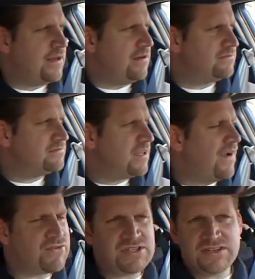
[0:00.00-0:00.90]
Now,
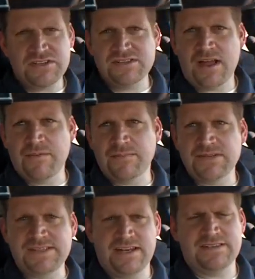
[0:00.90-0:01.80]
conversation has come up
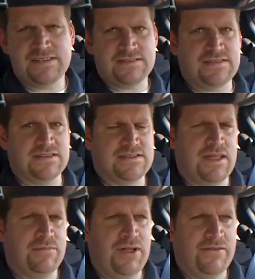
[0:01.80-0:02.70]
to say, does this the
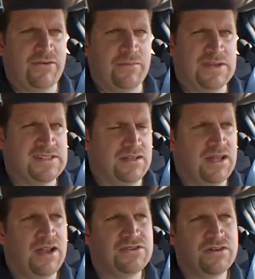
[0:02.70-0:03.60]
same platform as the
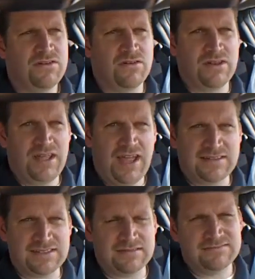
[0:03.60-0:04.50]
Elantra or the
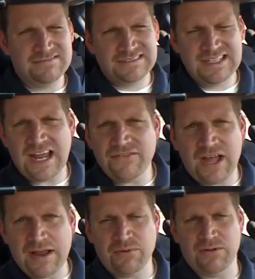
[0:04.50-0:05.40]
Accent? It's kind of
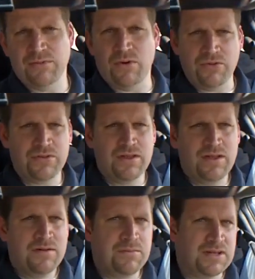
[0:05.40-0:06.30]
a hybrid of both,
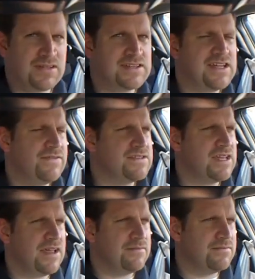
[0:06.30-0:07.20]
but it does have the
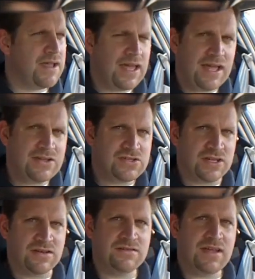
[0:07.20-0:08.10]
same
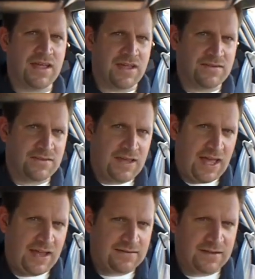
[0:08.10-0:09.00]
engine as the
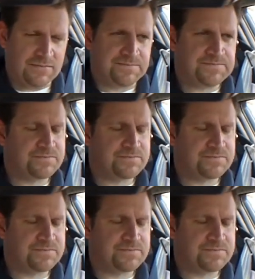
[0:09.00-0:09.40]
Accent.